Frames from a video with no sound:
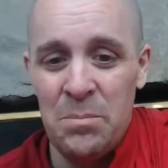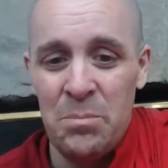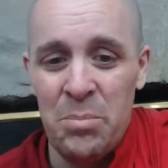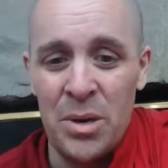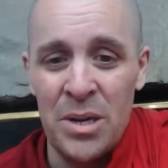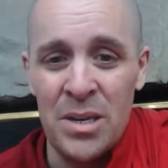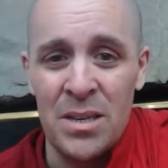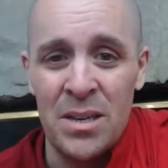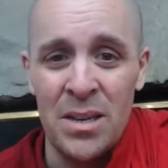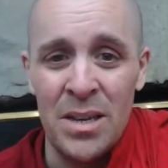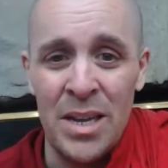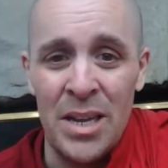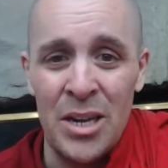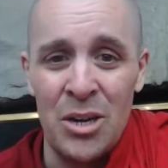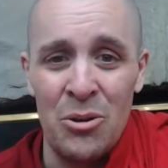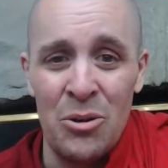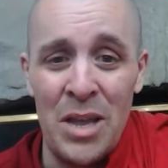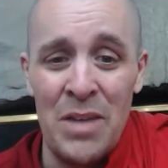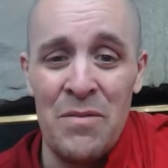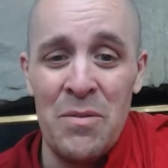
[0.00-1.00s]
but
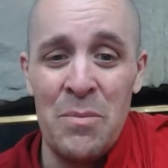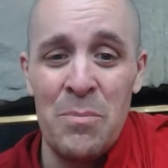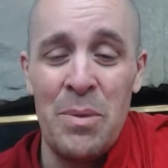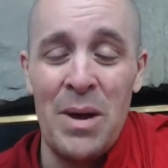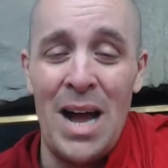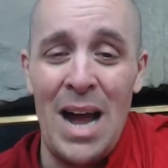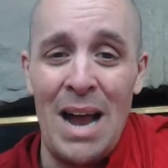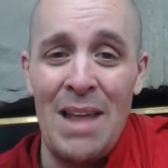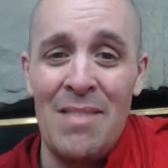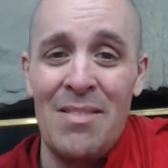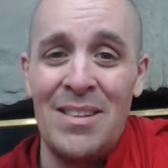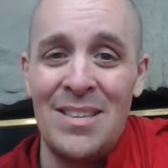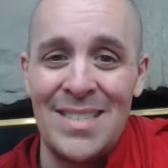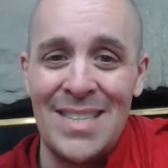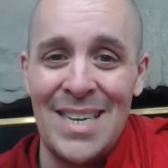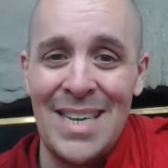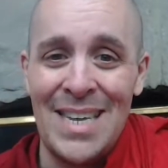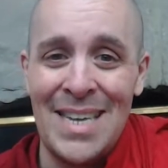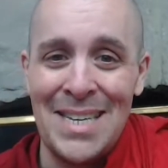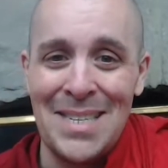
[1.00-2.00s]
even behind the
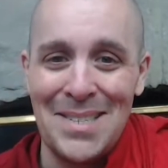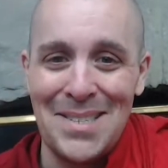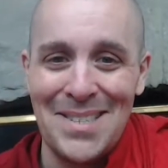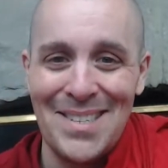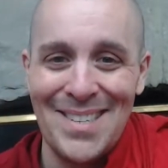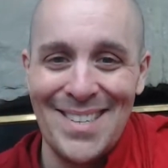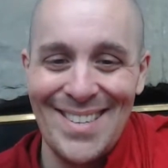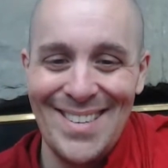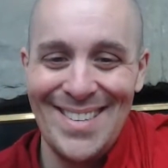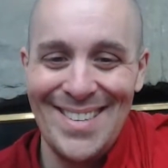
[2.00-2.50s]
scenes,